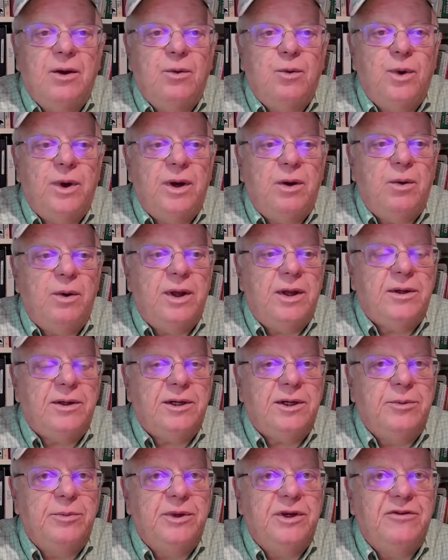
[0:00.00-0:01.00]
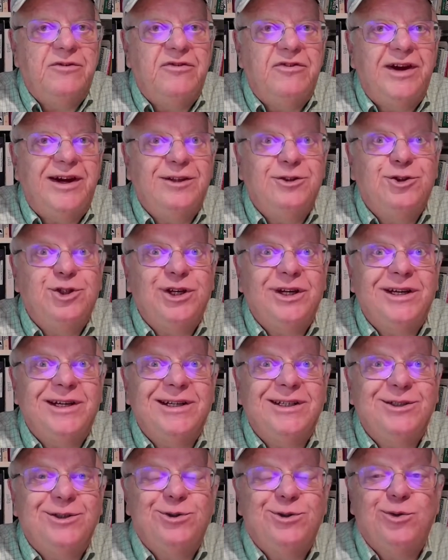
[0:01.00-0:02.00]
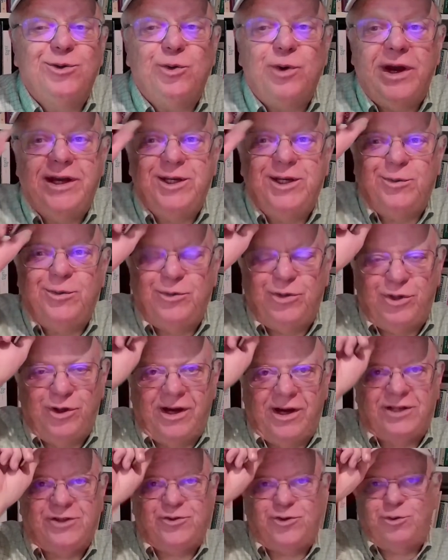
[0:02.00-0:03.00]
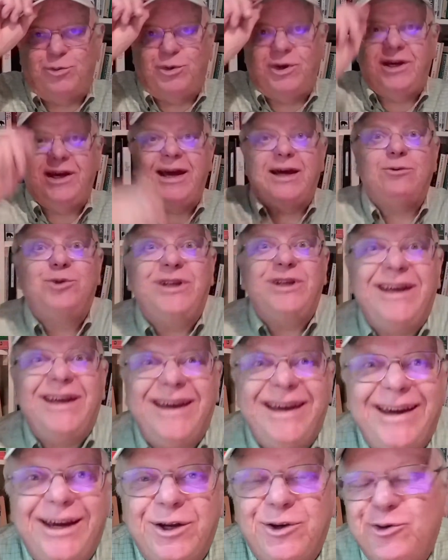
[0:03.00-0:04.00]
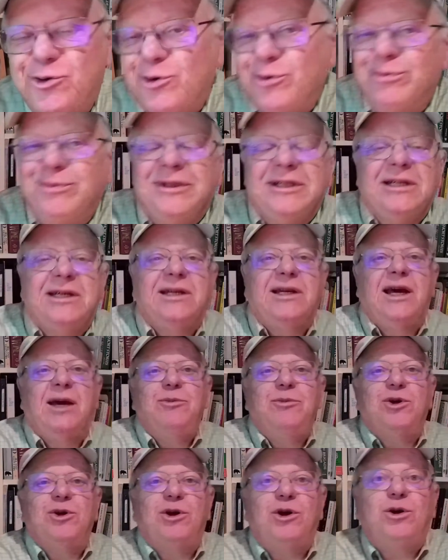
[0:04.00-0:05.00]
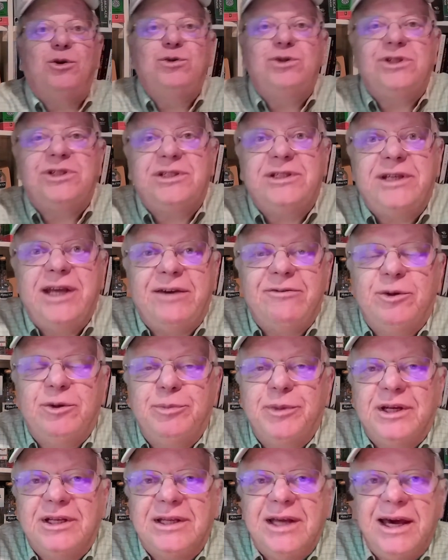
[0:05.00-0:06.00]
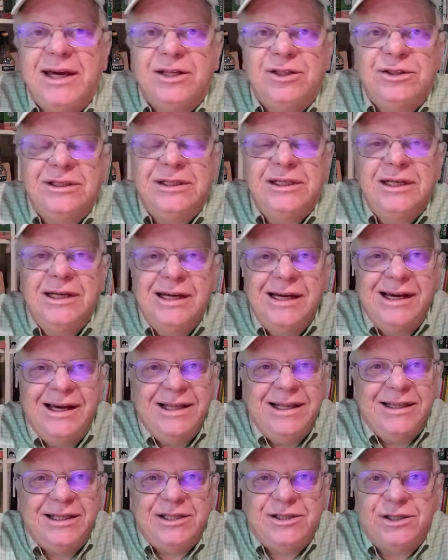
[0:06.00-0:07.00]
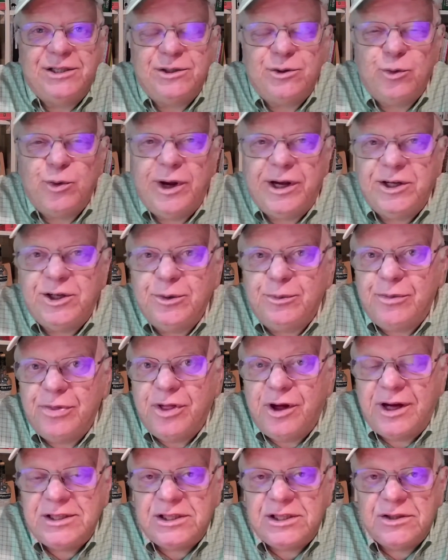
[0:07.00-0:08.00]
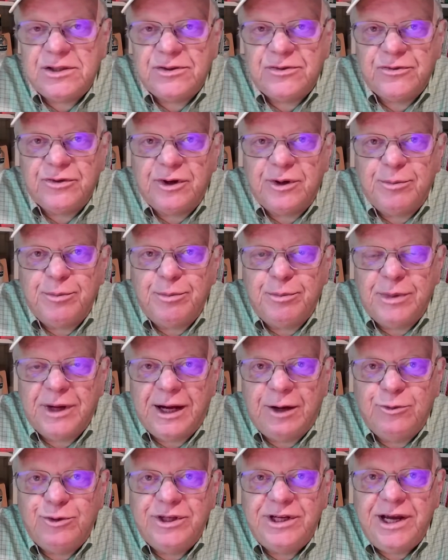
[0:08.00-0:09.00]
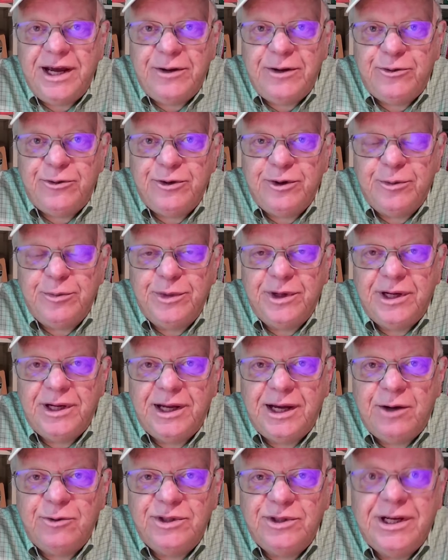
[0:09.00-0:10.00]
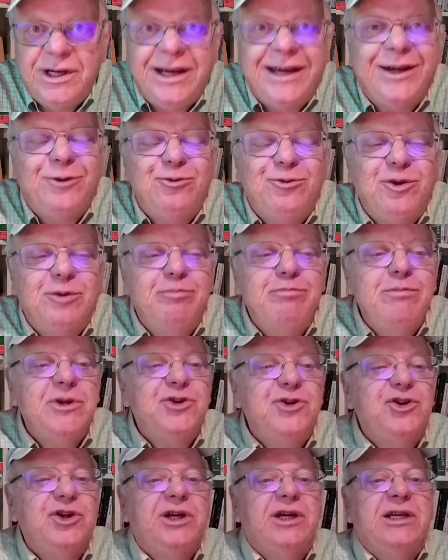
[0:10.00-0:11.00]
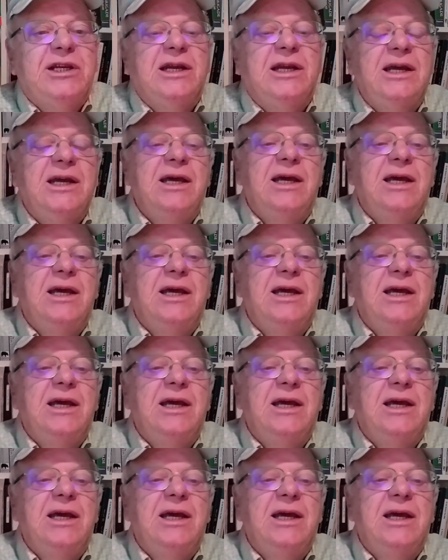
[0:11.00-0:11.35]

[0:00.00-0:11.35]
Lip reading: Well, welcome in Falcha to Random Thoughts from County Antrim, and I'm your host, David McDonnell. This is Random Thoughts from County Antrim in County Antrim, Michigan,